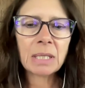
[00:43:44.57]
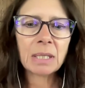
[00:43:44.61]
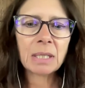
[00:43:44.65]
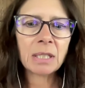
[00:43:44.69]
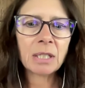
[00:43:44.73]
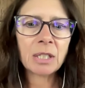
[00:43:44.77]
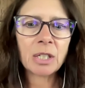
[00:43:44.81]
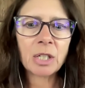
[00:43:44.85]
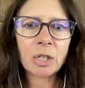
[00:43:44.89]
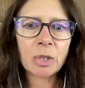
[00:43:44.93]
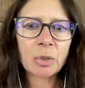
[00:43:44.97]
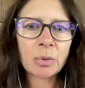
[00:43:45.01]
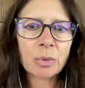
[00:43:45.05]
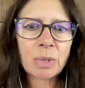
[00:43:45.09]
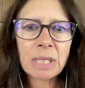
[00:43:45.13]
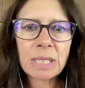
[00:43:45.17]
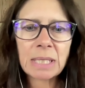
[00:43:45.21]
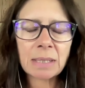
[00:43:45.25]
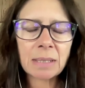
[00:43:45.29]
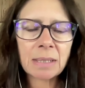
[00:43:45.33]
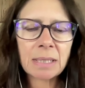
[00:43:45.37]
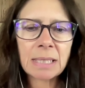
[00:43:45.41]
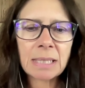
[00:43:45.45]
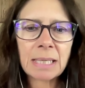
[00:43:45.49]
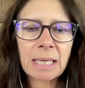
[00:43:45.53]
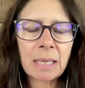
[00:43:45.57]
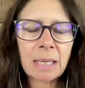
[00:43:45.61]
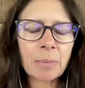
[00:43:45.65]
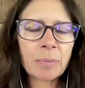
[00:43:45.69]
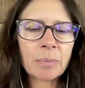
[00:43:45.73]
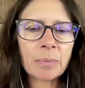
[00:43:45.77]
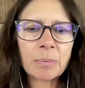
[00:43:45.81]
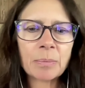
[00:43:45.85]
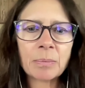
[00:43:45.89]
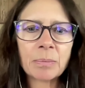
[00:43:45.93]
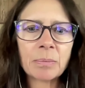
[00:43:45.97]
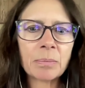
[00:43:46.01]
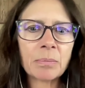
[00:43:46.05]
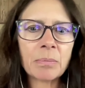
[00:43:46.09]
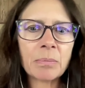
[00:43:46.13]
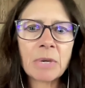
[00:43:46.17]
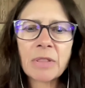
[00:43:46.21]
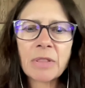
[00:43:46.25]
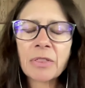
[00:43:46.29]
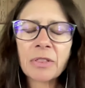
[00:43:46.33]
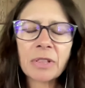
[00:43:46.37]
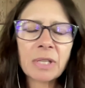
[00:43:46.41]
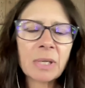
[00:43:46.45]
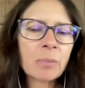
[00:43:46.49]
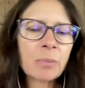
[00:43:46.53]
to get
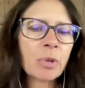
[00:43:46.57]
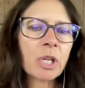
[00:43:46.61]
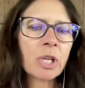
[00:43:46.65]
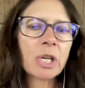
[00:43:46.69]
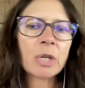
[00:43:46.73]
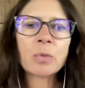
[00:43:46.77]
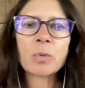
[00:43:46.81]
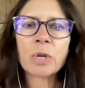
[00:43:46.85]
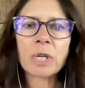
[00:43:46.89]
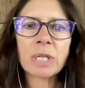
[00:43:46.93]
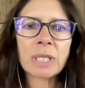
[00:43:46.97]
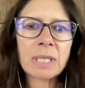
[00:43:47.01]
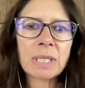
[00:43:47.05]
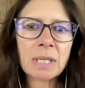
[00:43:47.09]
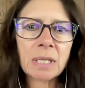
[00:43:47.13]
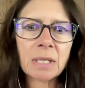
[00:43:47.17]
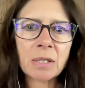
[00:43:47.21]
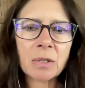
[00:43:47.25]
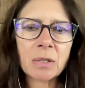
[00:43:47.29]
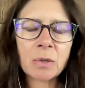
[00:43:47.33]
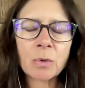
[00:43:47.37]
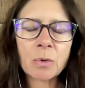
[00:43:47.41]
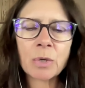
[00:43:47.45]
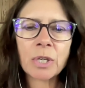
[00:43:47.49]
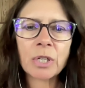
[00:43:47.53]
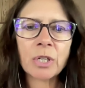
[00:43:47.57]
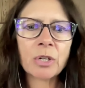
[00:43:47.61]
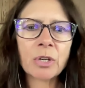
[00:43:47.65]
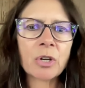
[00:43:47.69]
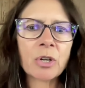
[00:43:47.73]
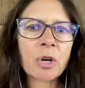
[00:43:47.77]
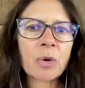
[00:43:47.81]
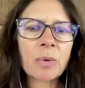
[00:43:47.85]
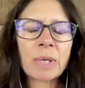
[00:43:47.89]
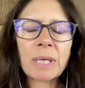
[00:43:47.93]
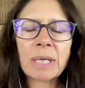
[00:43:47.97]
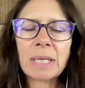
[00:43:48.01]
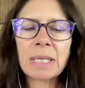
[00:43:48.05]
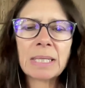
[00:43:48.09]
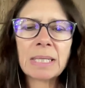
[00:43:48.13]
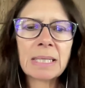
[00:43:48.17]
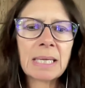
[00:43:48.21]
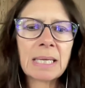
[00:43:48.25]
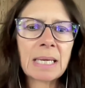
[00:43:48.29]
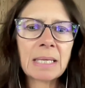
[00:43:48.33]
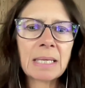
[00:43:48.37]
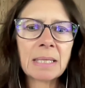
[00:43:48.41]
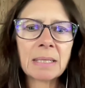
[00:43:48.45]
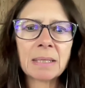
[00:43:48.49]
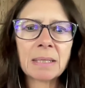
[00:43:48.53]
monthly blood work done, or you're going in to
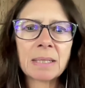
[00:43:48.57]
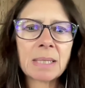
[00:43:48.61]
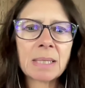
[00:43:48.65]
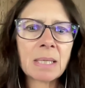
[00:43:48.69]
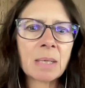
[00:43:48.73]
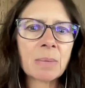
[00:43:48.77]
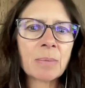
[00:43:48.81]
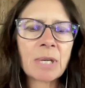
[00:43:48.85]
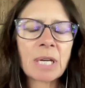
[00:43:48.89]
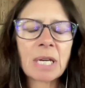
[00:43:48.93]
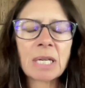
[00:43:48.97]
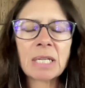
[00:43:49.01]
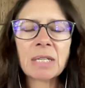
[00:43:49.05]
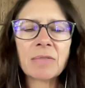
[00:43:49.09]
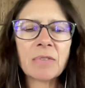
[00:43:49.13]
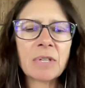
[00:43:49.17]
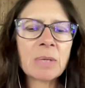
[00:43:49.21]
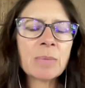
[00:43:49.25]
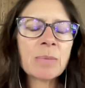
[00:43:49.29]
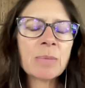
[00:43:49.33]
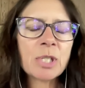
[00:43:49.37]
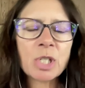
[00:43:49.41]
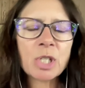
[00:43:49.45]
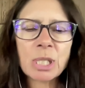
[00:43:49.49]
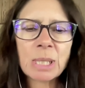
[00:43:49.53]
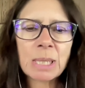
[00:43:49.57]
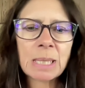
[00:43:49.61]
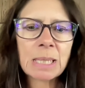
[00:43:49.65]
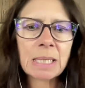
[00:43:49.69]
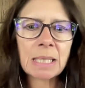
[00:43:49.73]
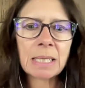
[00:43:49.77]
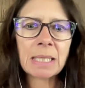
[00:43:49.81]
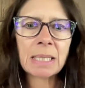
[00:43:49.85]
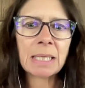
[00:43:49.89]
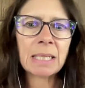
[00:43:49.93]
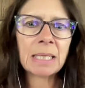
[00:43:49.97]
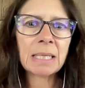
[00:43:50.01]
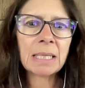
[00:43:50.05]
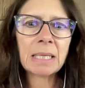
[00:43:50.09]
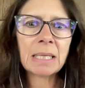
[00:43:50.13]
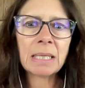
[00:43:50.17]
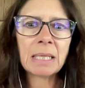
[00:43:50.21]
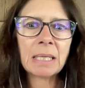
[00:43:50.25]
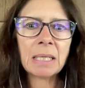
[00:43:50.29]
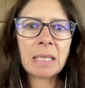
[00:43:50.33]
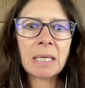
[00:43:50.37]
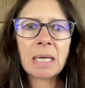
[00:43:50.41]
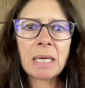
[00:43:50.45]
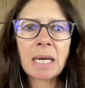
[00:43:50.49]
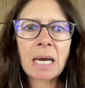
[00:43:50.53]
get some kind of imaging study in
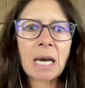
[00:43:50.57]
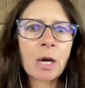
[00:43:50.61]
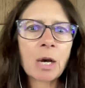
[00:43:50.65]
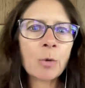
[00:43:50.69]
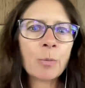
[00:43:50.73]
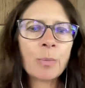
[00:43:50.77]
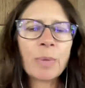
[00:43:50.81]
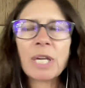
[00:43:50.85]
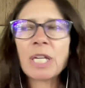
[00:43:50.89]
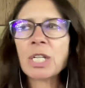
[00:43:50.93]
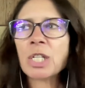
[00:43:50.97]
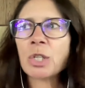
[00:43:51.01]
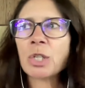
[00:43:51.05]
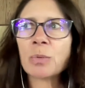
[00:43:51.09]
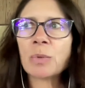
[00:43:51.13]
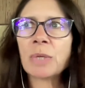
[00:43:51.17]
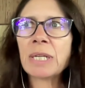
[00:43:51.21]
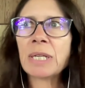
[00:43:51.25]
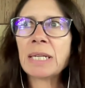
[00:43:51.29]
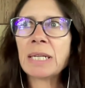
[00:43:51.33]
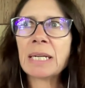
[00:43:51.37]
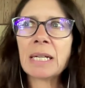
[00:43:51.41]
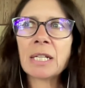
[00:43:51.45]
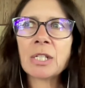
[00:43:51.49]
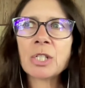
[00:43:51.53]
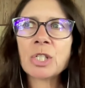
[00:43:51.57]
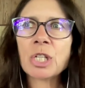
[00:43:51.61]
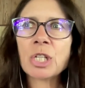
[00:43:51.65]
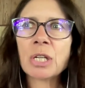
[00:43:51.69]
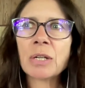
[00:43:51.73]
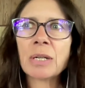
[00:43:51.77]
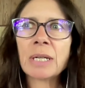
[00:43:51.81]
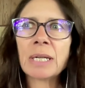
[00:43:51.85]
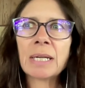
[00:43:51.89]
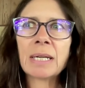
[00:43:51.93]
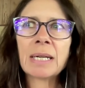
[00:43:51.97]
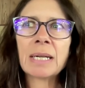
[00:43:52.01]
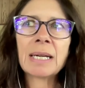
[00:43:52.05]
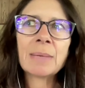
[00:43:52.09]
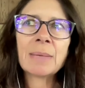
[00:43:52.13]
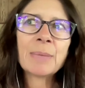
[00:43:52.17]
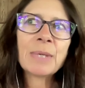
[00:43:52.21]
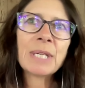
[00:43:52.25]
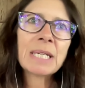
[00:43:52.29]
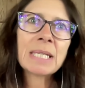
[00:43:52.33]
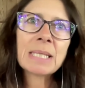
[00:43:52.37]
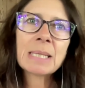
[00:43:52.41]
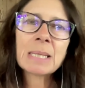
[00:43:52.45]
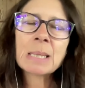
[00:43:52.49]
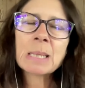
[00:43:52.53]
the outpatient radiology area. I
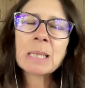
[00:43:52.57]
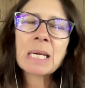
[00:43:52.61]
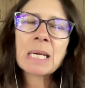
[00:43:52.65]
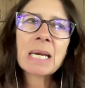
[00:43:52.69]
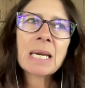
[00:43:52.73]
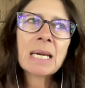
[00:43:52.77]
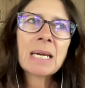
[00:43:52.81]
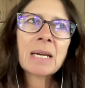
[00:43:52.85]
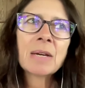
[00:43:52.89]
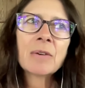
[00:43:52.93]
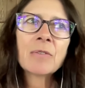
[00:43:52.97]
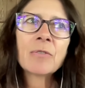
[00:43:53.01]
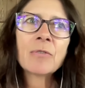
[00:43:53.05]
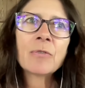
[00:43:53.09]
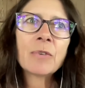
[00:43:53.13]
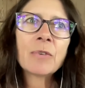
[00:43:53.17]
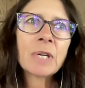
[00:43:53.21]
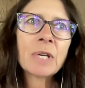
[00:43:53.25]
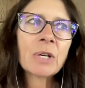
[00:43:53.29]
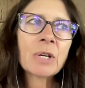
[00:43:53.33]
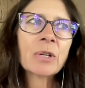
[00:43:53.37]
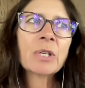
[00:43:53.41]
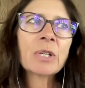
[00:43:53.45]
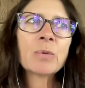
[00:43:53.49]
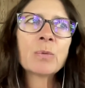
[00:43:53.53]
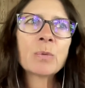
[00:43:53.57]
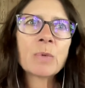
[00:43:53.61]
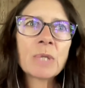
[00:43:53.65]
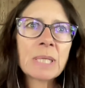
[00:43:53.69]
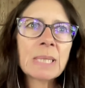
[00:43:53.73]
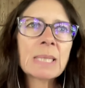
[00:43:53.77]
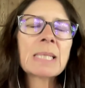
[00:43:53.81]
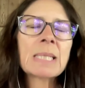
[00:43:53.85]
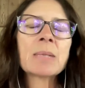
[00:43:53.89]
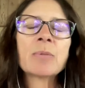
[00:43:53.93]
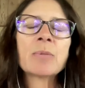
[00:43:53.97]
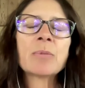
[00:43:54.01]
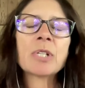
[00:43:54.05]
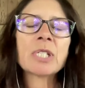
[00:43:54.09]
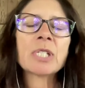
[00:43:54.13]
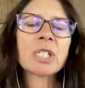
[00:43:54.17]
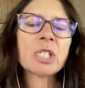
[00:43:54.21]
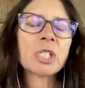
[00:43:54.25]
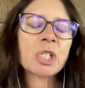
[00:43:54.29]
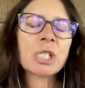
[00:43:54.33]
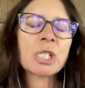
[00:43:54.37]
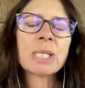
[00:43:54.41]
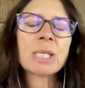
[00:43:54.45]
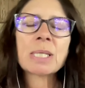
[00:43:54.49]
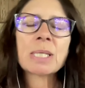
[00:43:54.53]
mean, it's very reasonable to
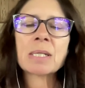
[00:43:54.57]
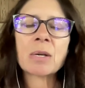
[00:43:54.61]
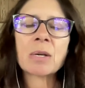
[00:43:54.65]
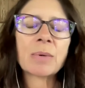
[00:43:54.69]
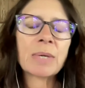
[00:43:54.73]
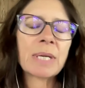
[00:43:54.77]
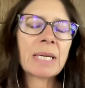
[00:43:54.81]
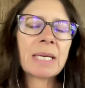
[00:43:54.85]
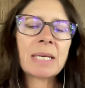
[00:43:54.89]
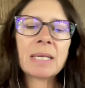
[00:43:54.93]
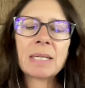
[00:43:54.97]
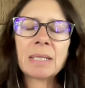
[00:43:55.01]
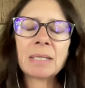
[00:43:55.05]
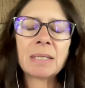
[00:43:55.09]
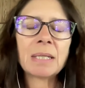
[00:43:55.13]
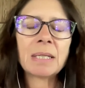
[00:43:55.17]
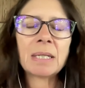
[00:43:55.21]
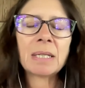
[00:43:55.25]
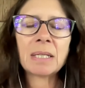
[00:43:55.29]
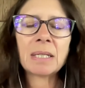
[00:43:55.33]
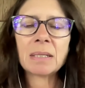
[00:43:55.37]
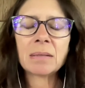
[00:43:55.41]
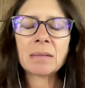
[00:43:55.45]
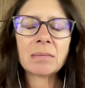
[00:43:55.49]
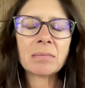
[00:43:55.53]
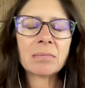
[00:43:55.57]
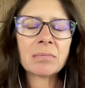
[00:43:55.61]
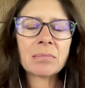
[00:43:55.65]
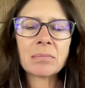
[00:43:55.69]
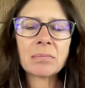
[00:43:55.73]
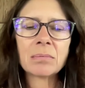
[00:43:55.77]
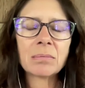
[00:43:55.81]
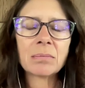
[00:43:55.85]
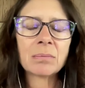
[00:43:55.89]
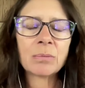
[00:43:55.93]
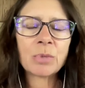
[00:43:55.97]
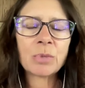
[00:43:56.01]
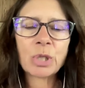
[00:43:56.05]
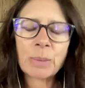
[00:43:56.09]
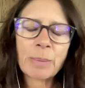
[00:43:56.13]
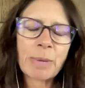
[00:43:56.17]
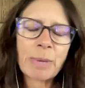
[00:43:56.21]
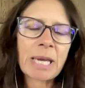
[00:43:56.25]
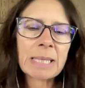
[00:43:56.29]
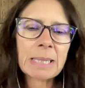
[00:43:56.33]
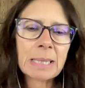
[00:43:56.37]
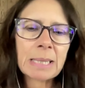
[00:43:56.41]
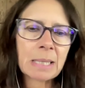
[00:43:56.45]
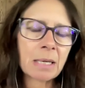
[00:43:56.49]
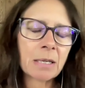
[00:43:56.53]
just go ahead and put a
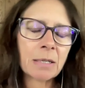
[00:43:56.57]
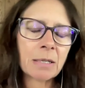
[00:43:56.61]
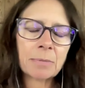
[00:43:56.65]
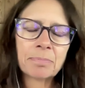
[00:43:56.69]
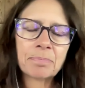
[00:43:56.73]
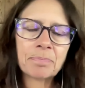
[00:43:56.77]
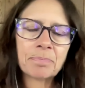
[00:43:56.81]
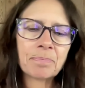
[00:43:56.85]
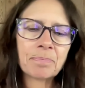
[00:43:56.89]
mask on.